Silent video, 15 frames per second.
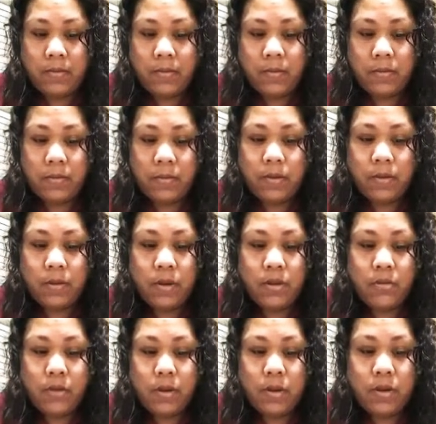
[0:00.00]
I'm
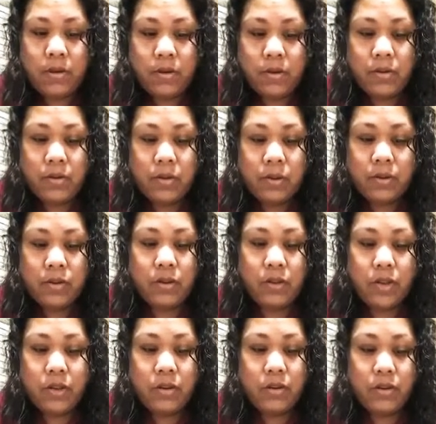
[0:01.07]
scraping out all the
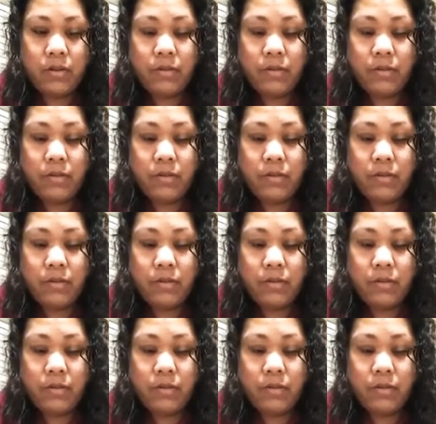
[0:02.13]
gel.